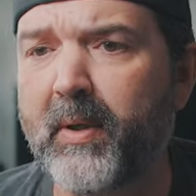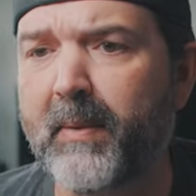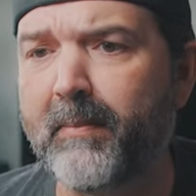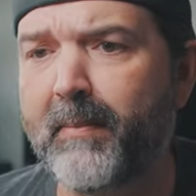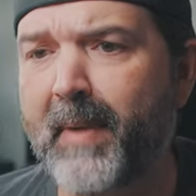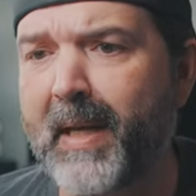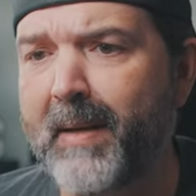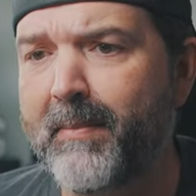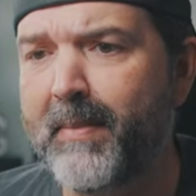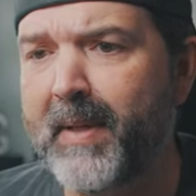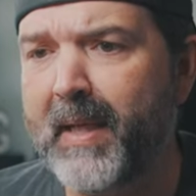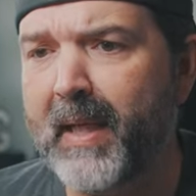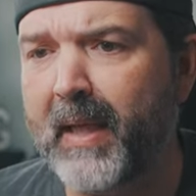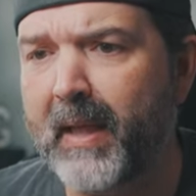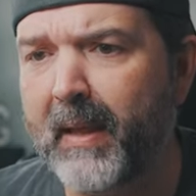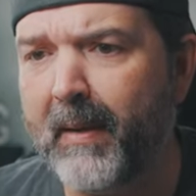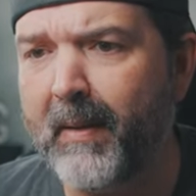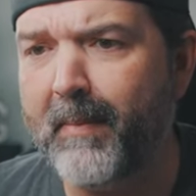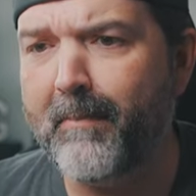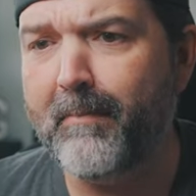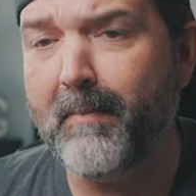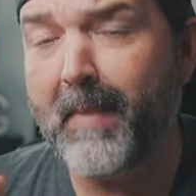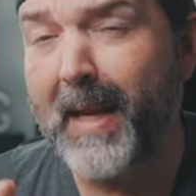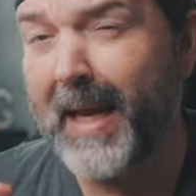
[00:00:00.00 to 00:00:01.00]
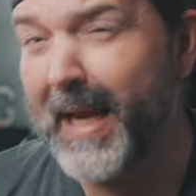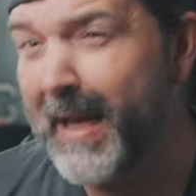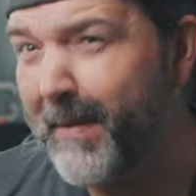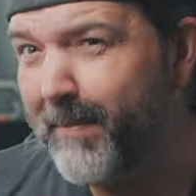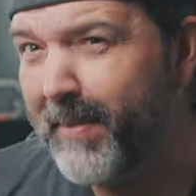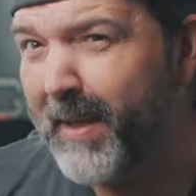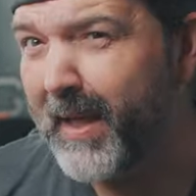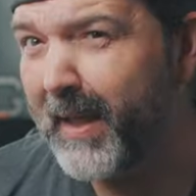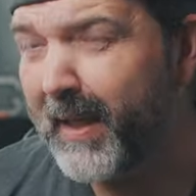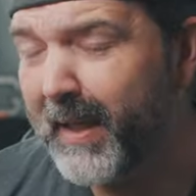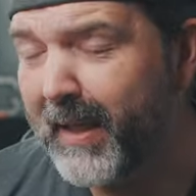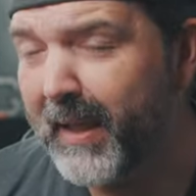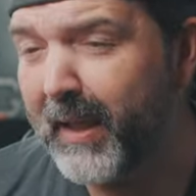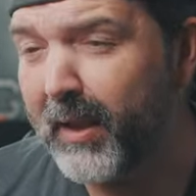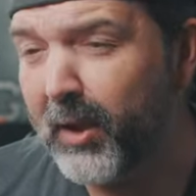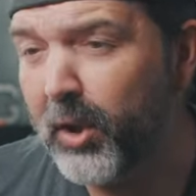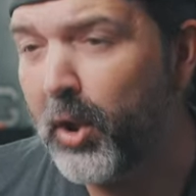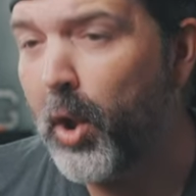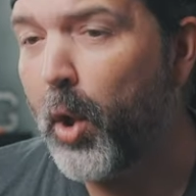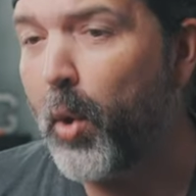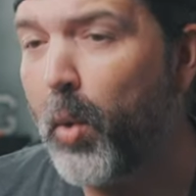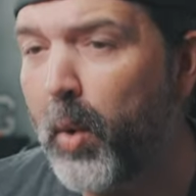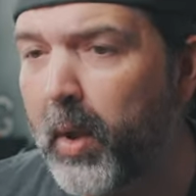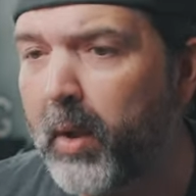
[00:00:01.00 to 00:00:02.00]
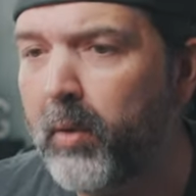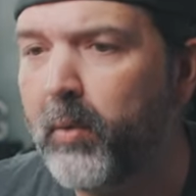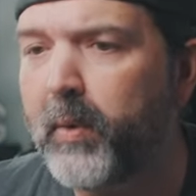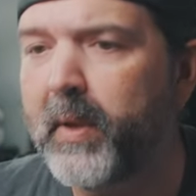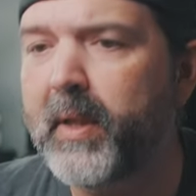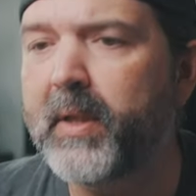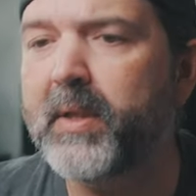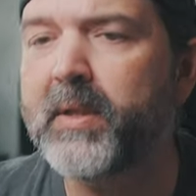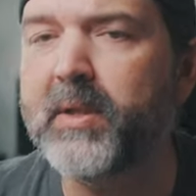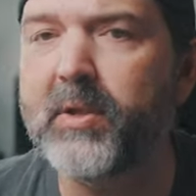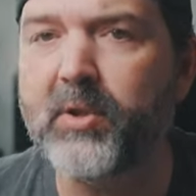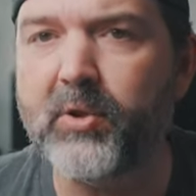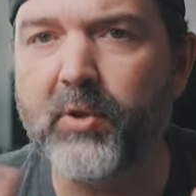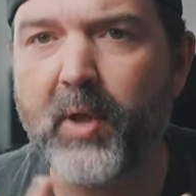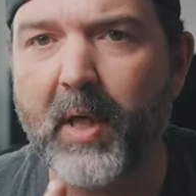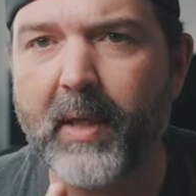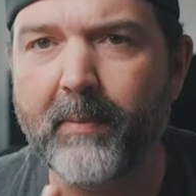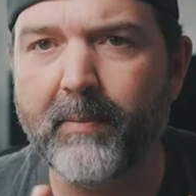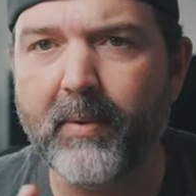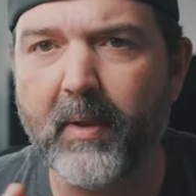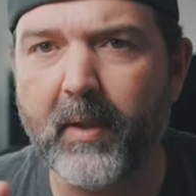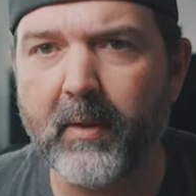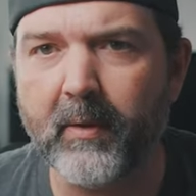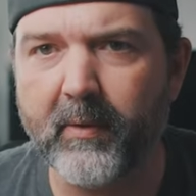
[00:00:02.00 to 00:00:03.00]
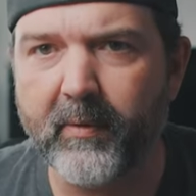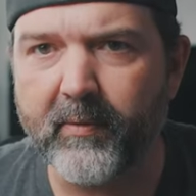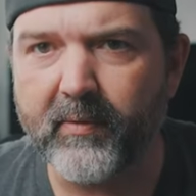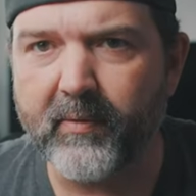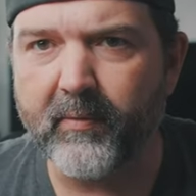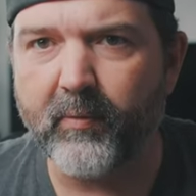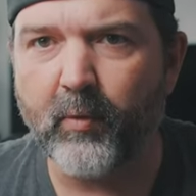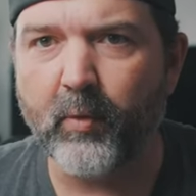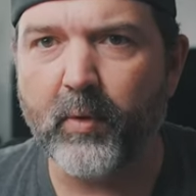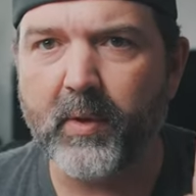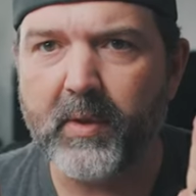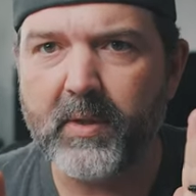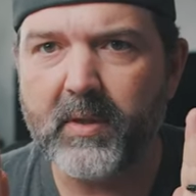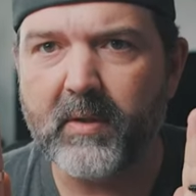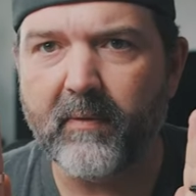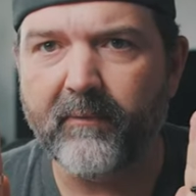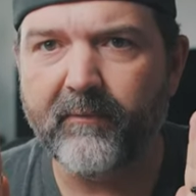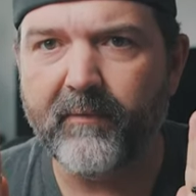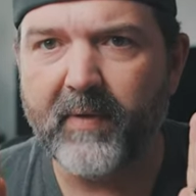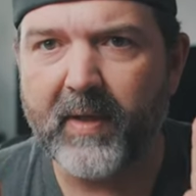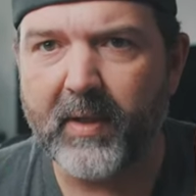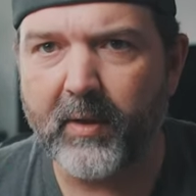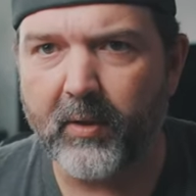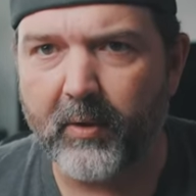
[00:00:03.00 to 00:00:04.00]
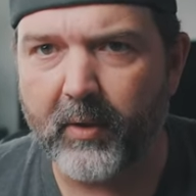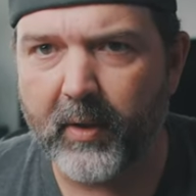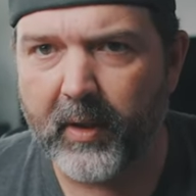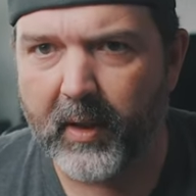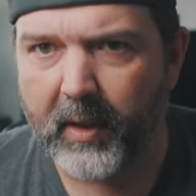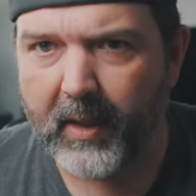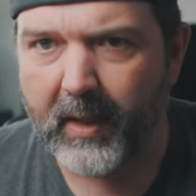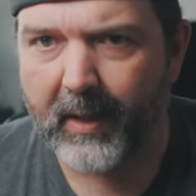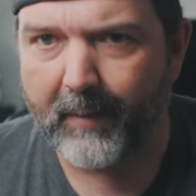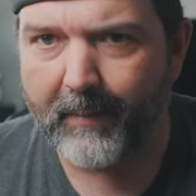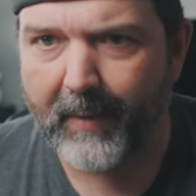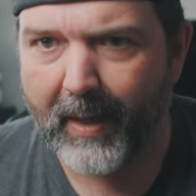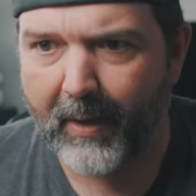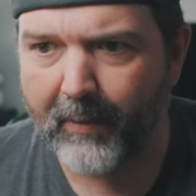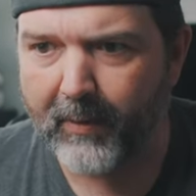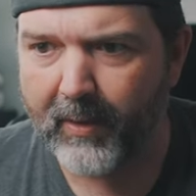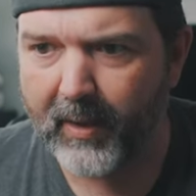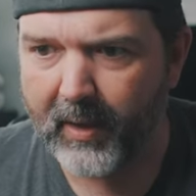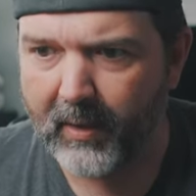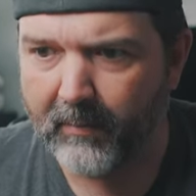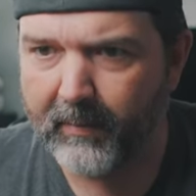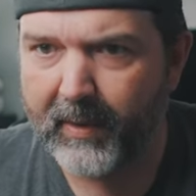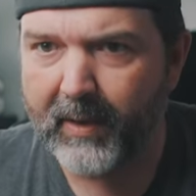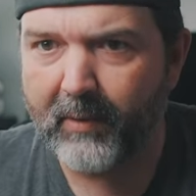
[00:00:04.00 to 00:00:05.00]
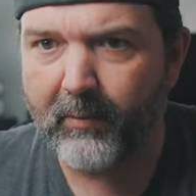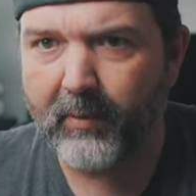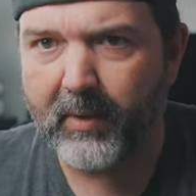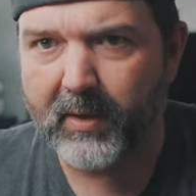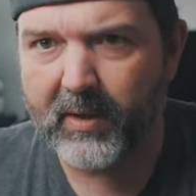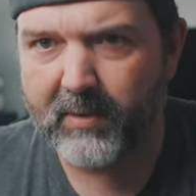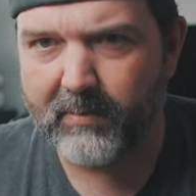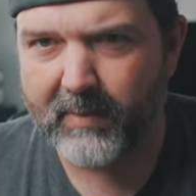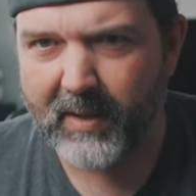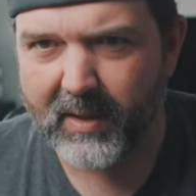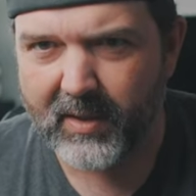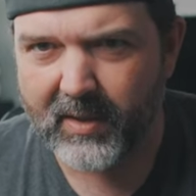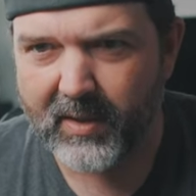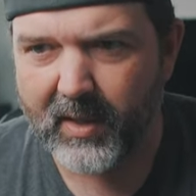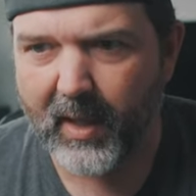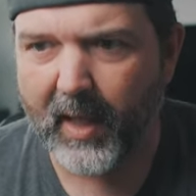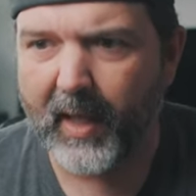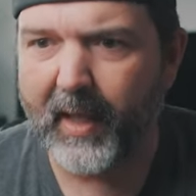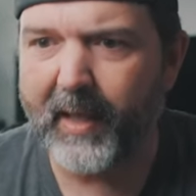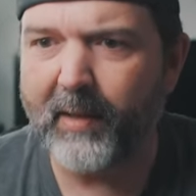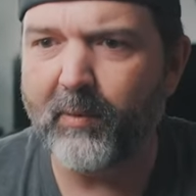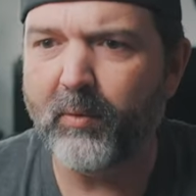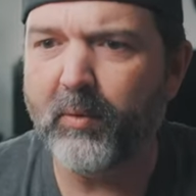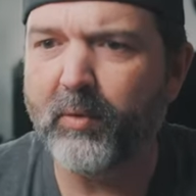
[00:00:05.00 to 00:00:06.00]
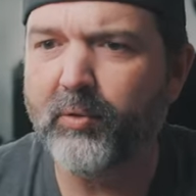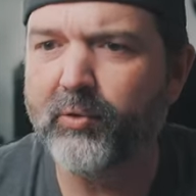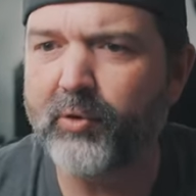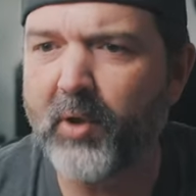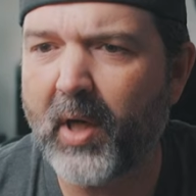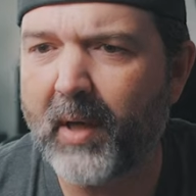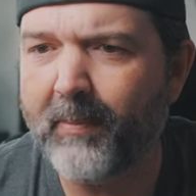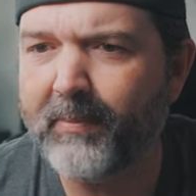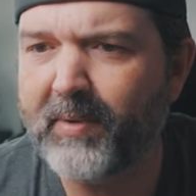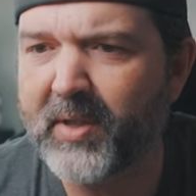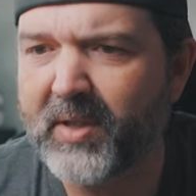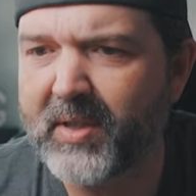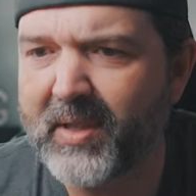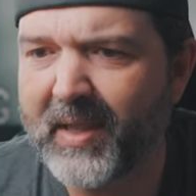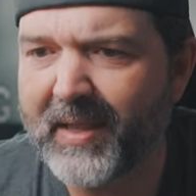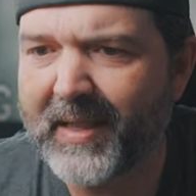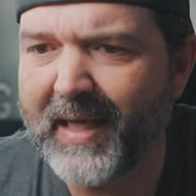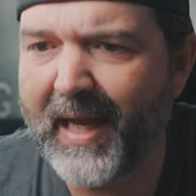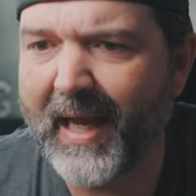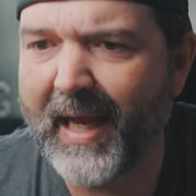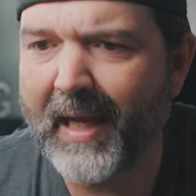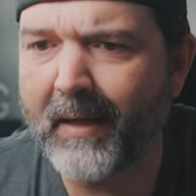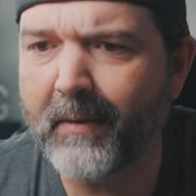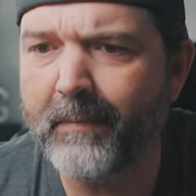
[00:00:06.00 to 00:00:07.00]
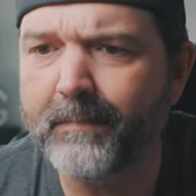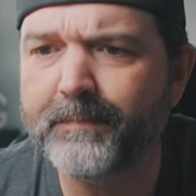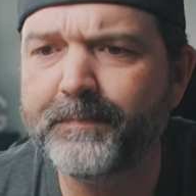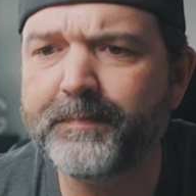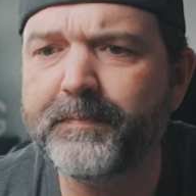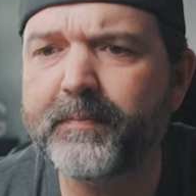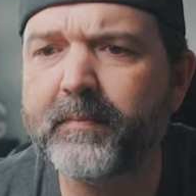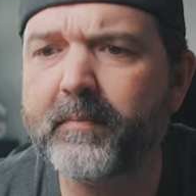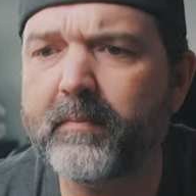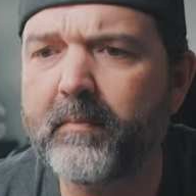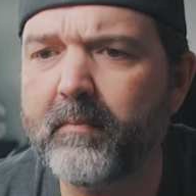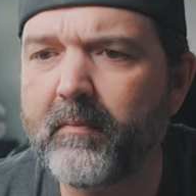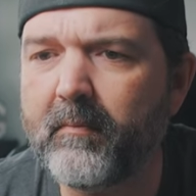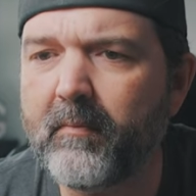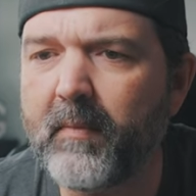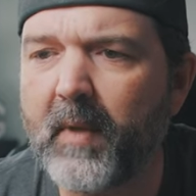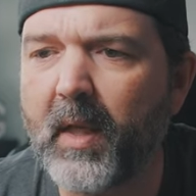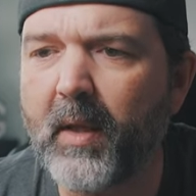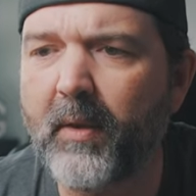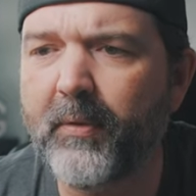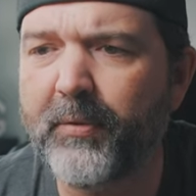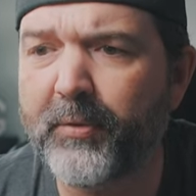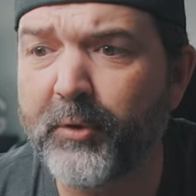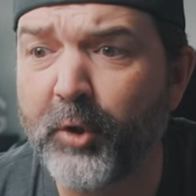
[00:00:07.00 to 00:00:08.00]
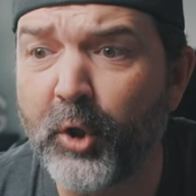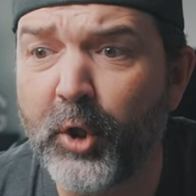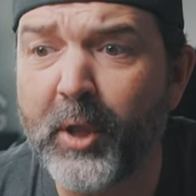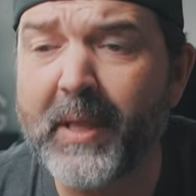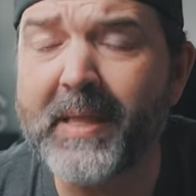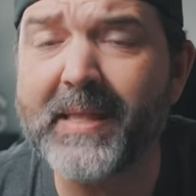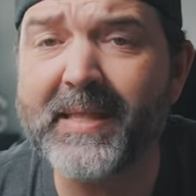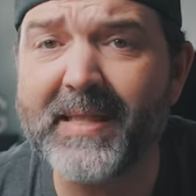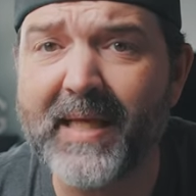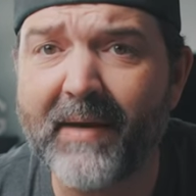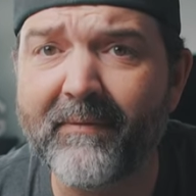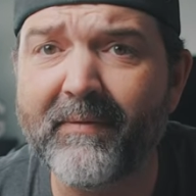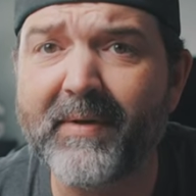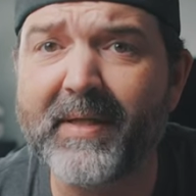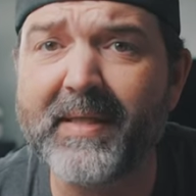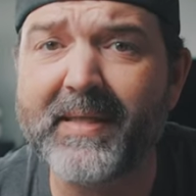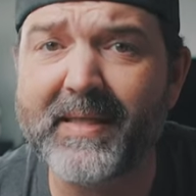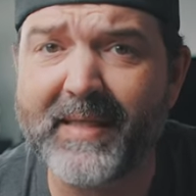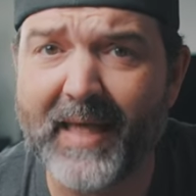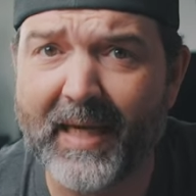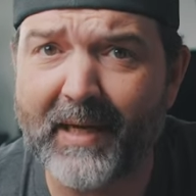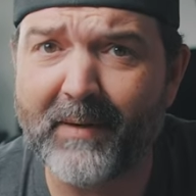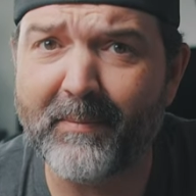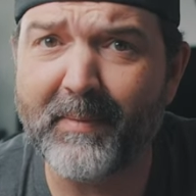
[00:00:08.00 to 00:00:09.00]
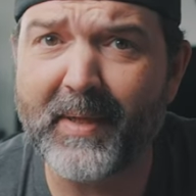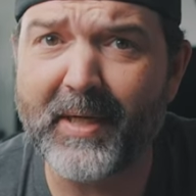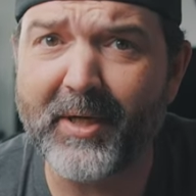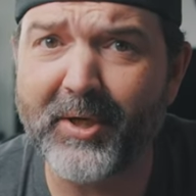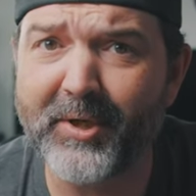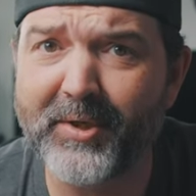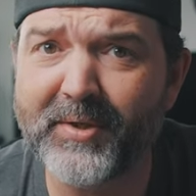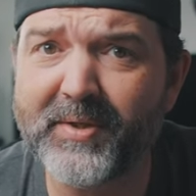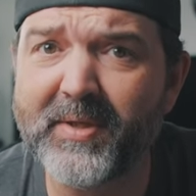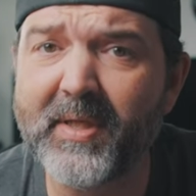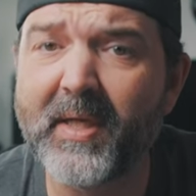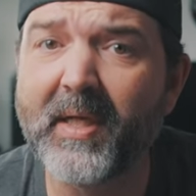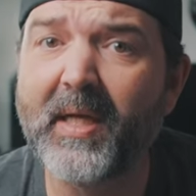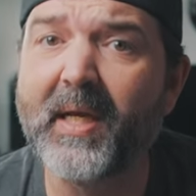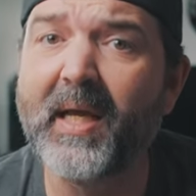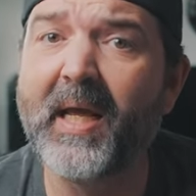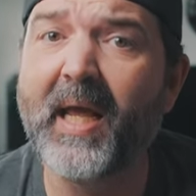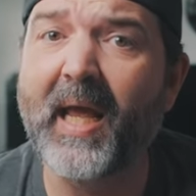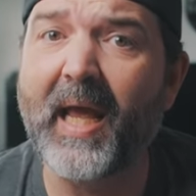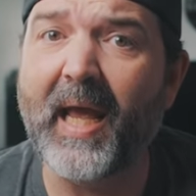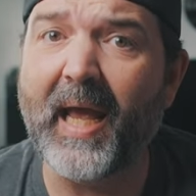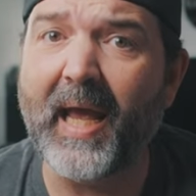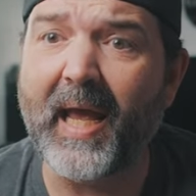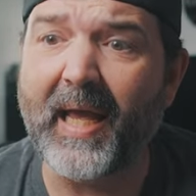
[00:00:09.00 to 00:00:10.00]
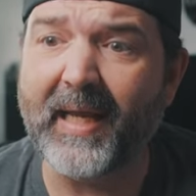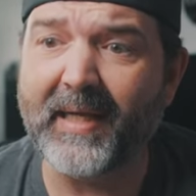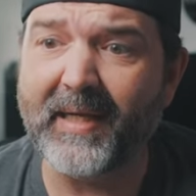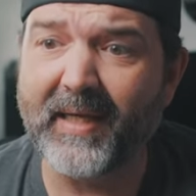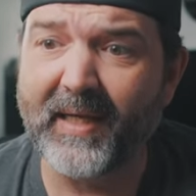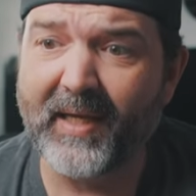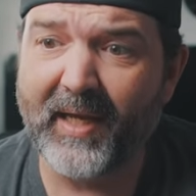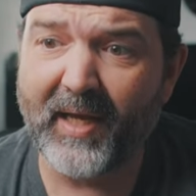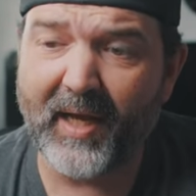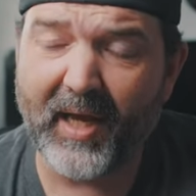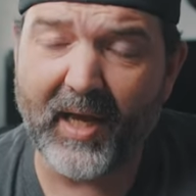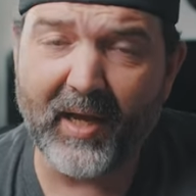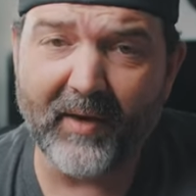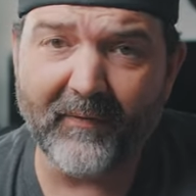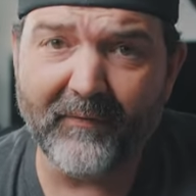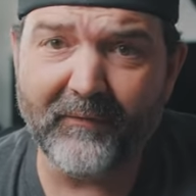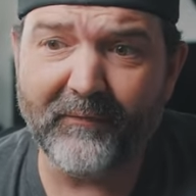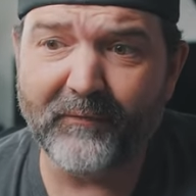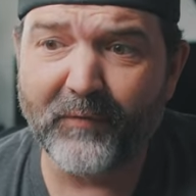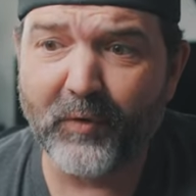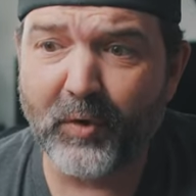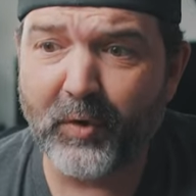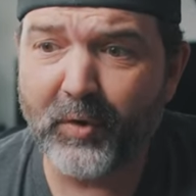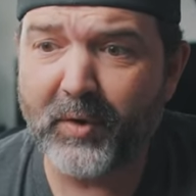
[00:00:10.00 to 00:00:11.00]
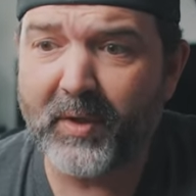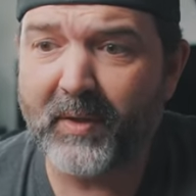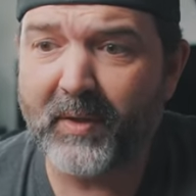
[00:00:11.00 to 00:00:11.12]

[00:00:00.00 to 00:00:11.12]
it may be a, it may be a little lower when it's in tripod, because of course the feet are gonna come out a little bit, which means the height will drop just a tad. thirty-seven centimeters at full